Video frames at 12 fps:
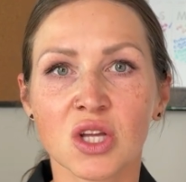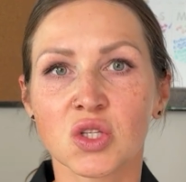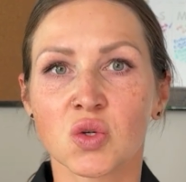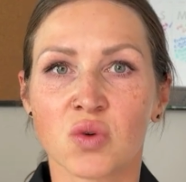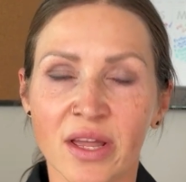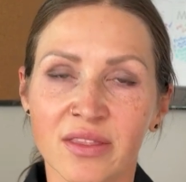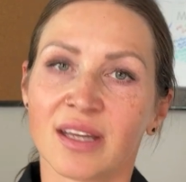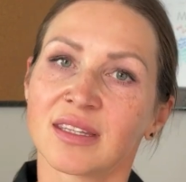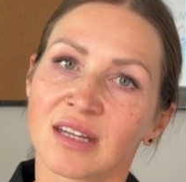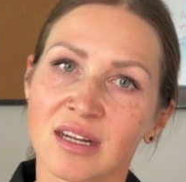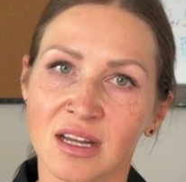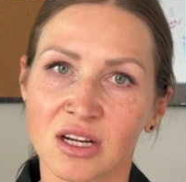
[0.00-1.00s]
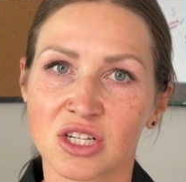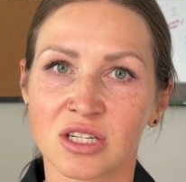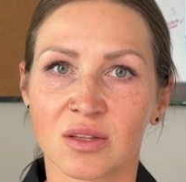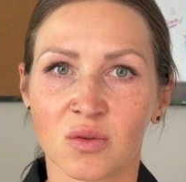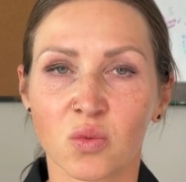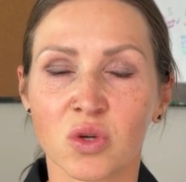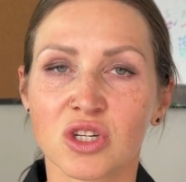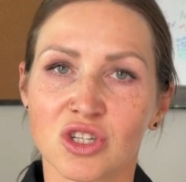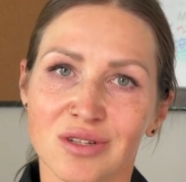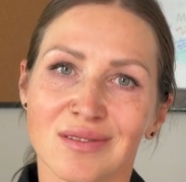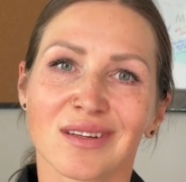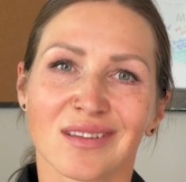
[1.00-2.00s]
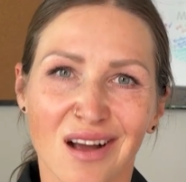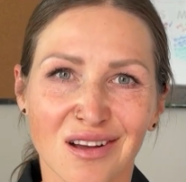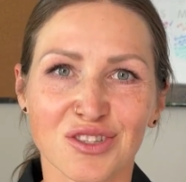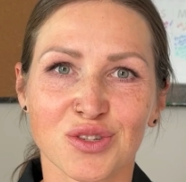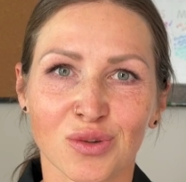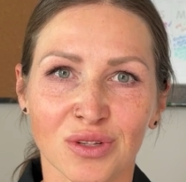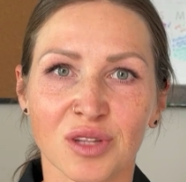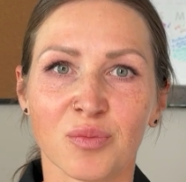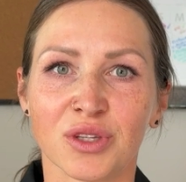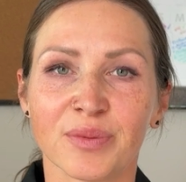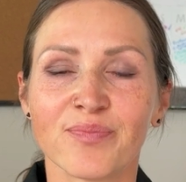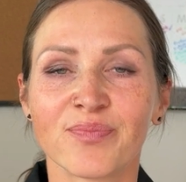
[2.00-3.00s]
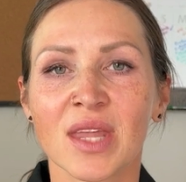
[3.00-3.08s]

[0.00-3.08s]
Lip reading: to run that connection, which can cost you a little bit.